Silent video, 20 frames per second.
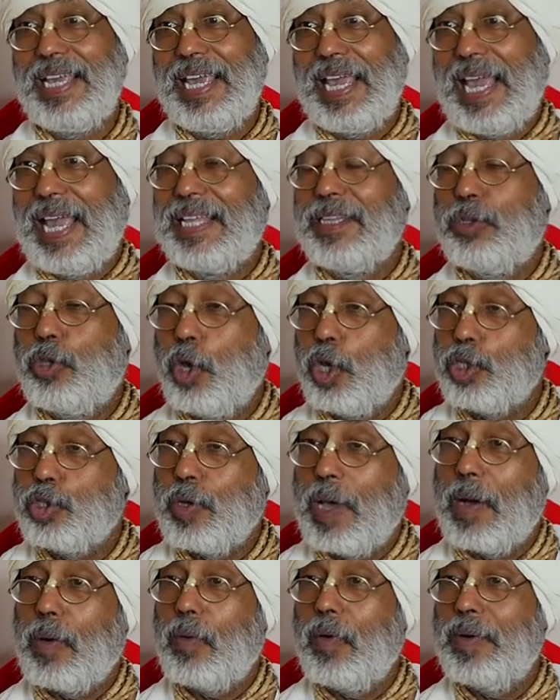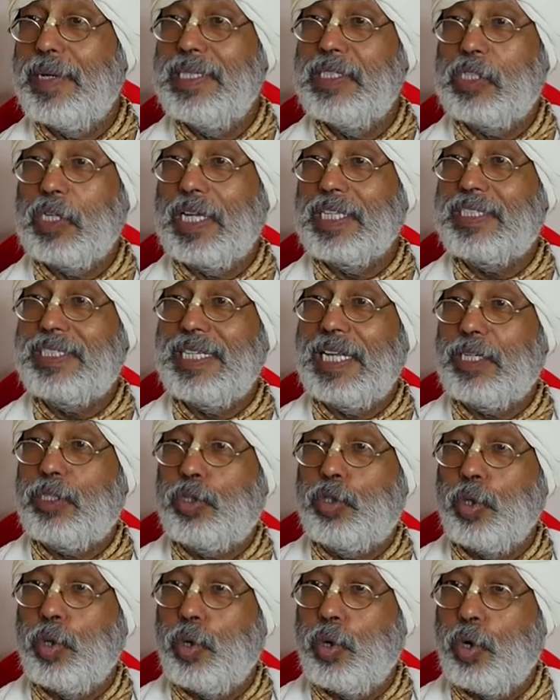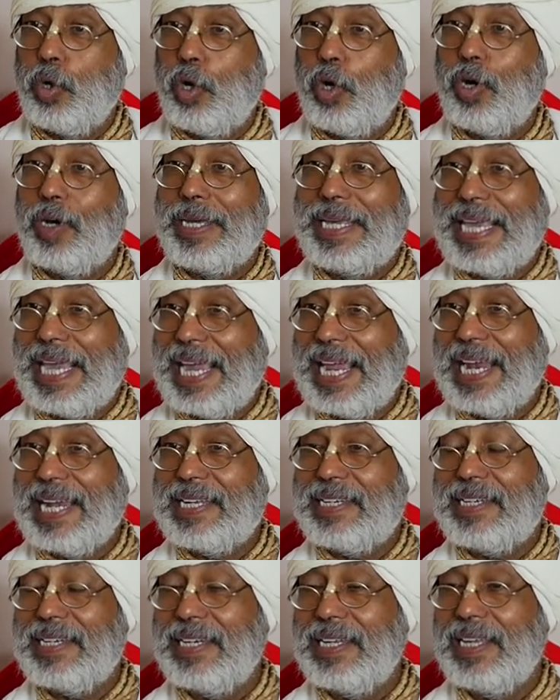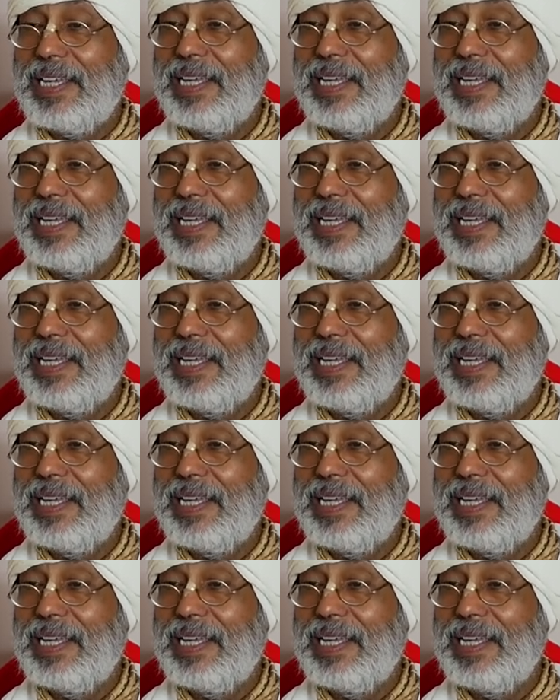And those who are interested to get,